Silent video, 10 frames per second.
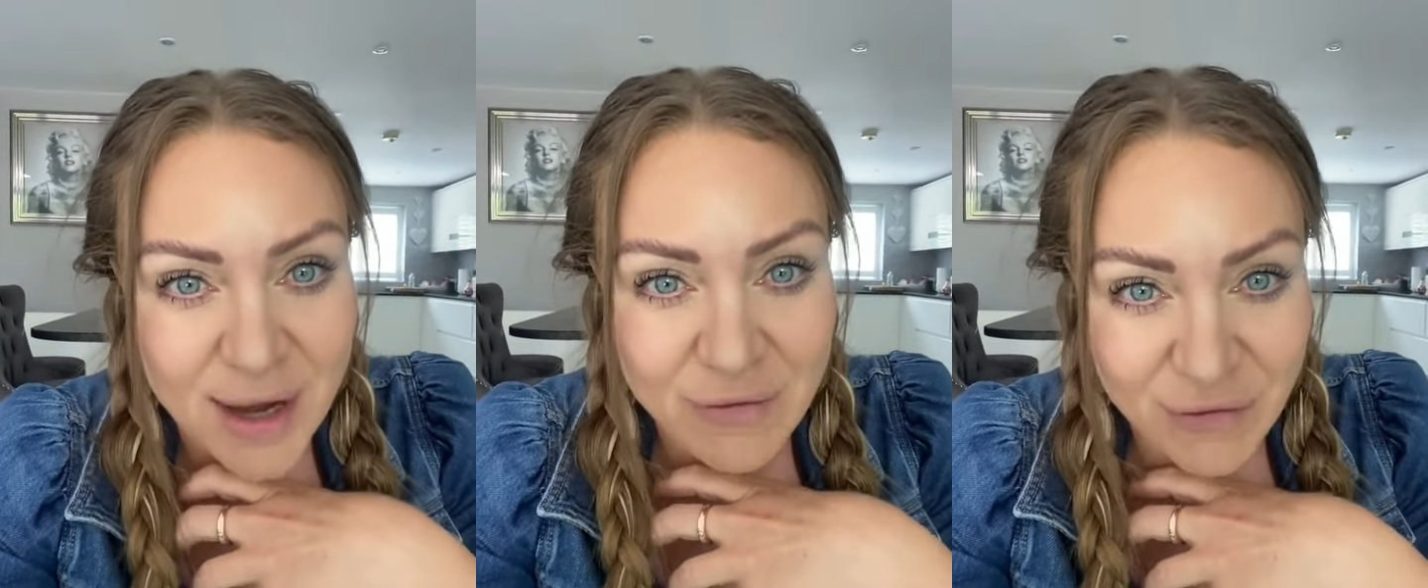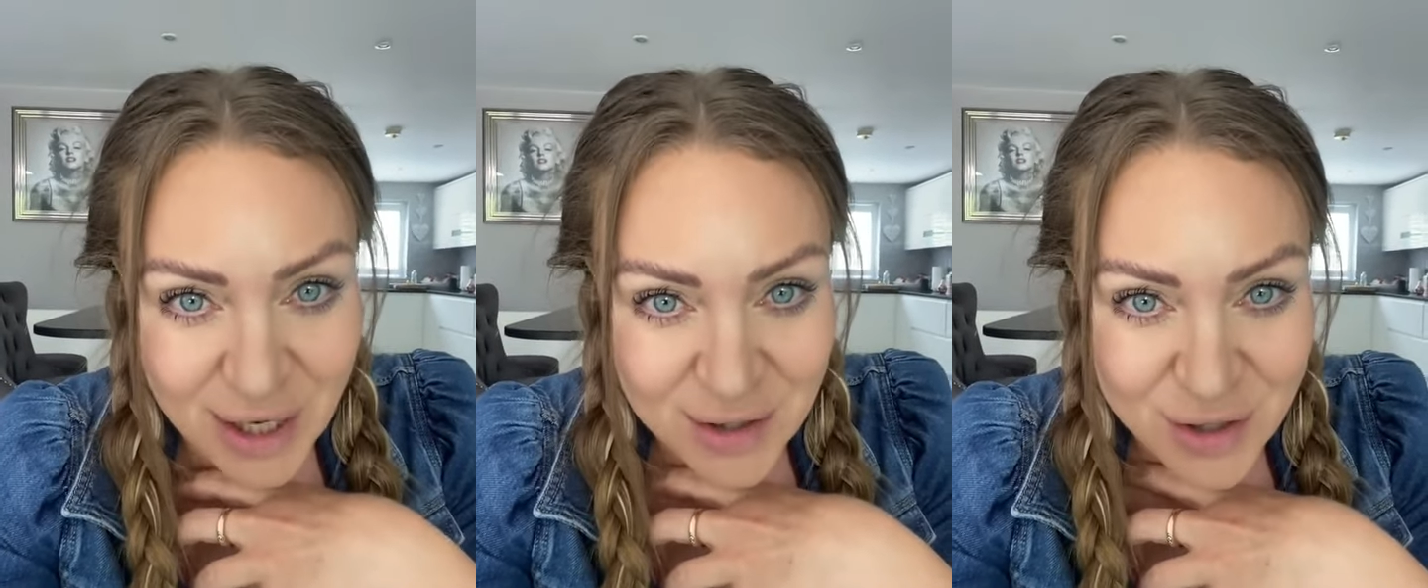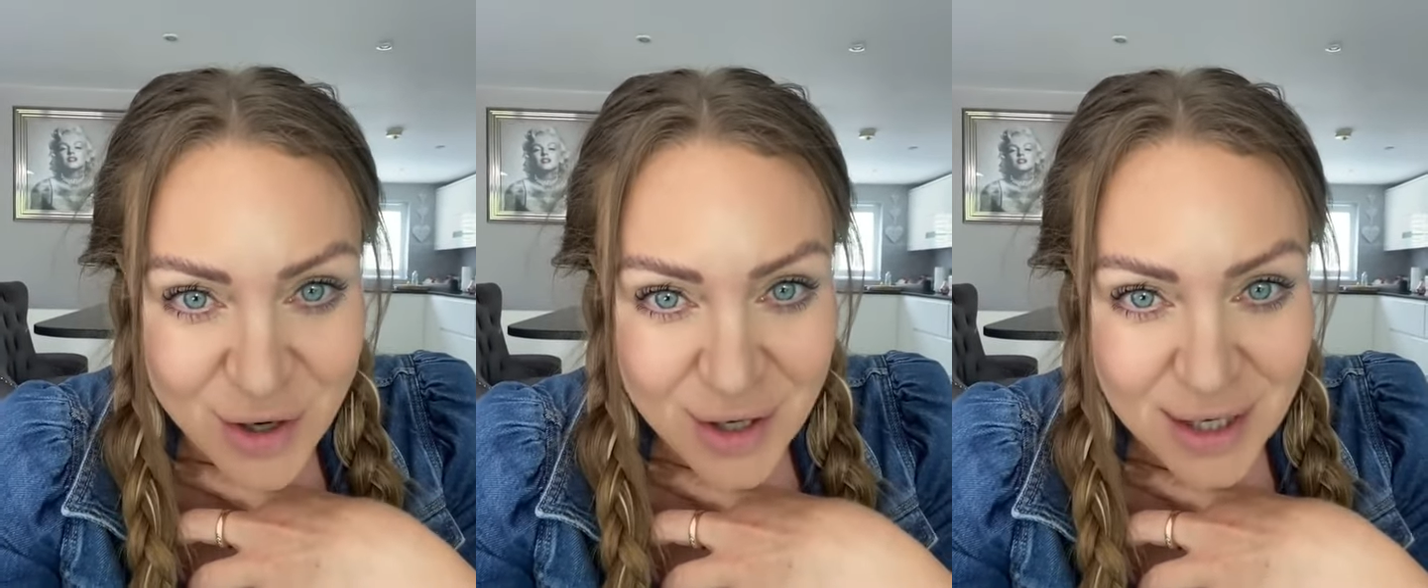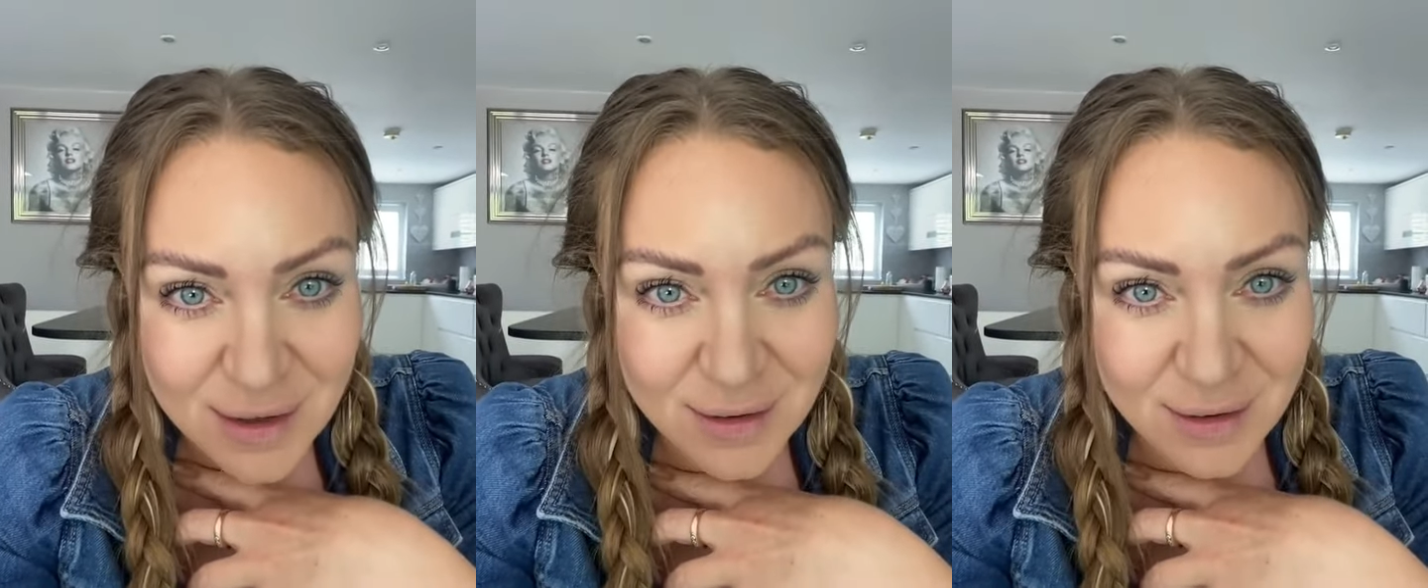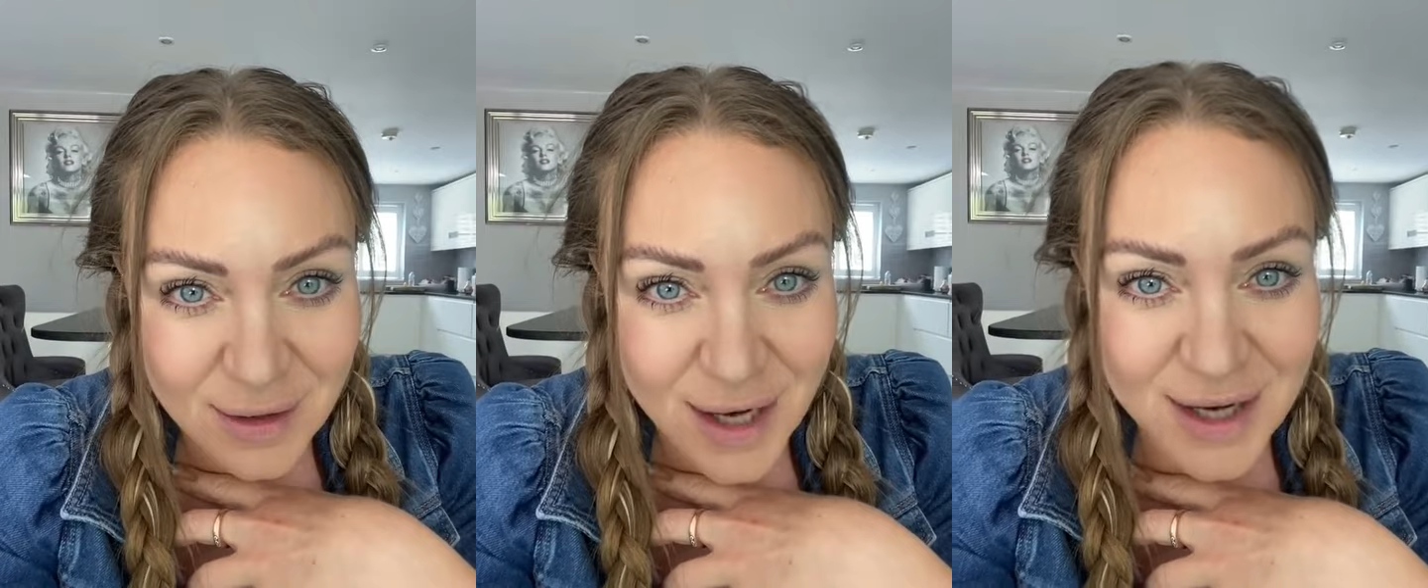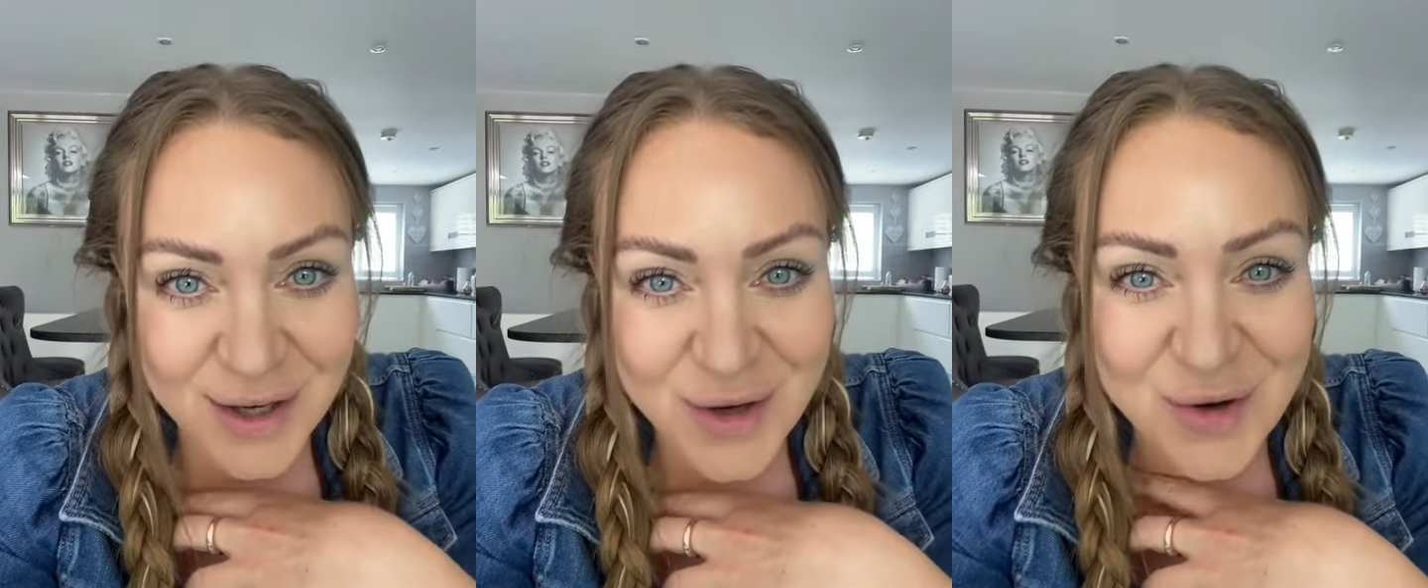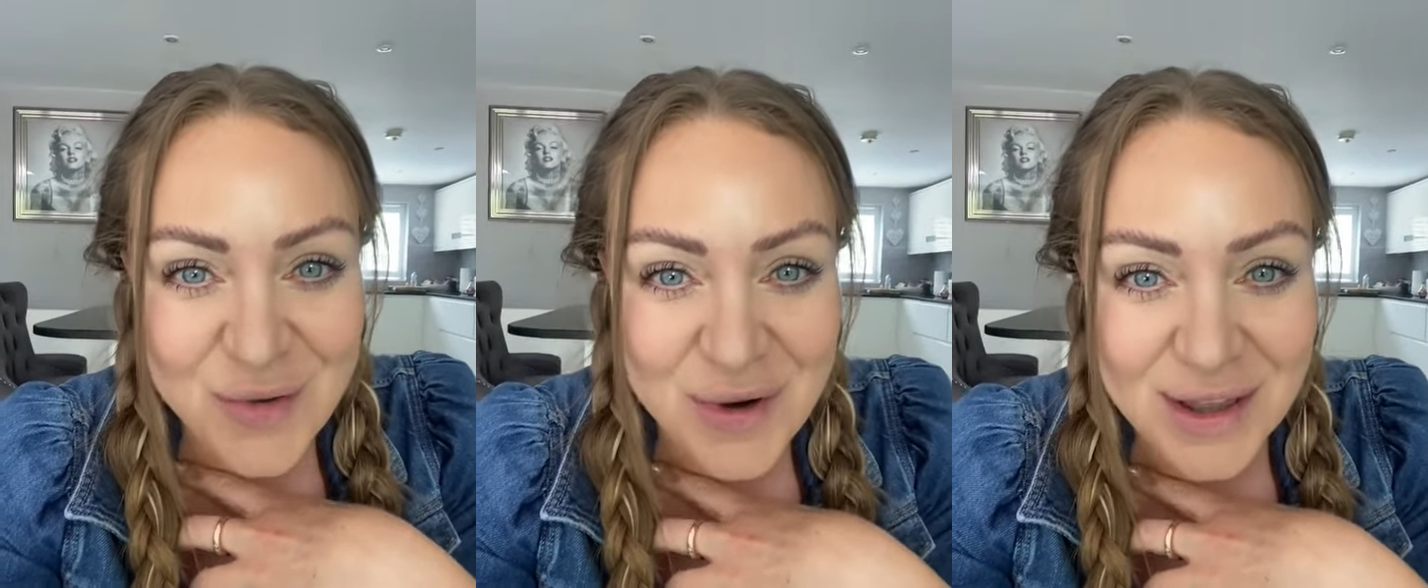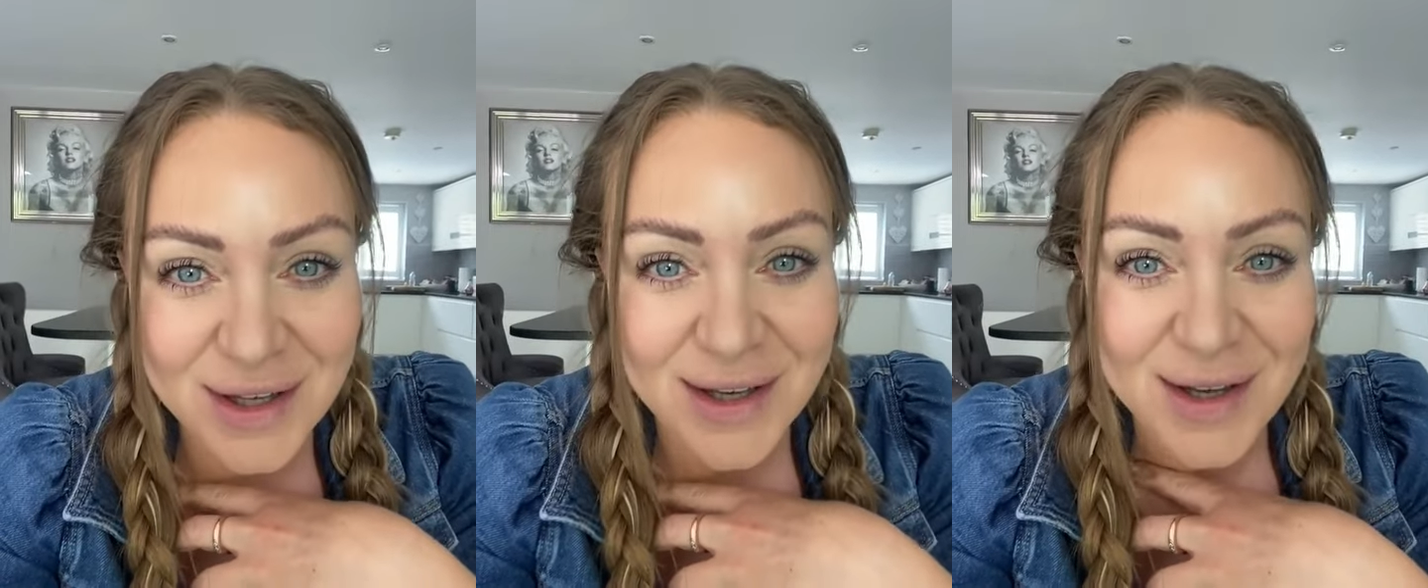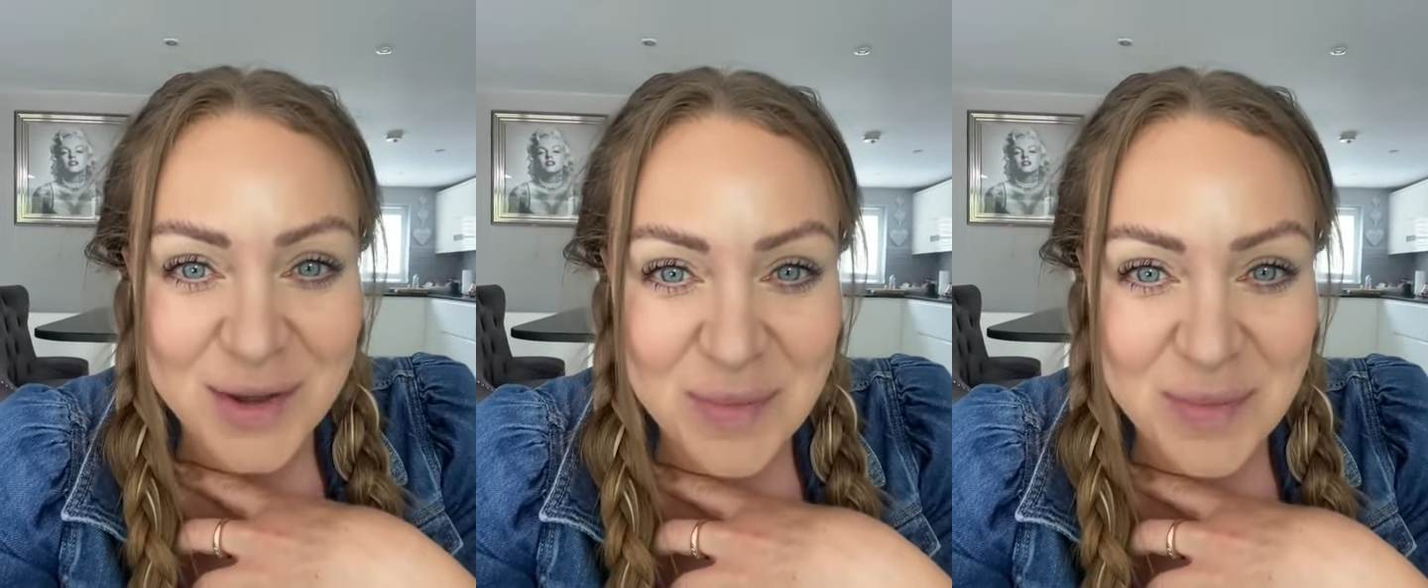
Have faith, darling. And along with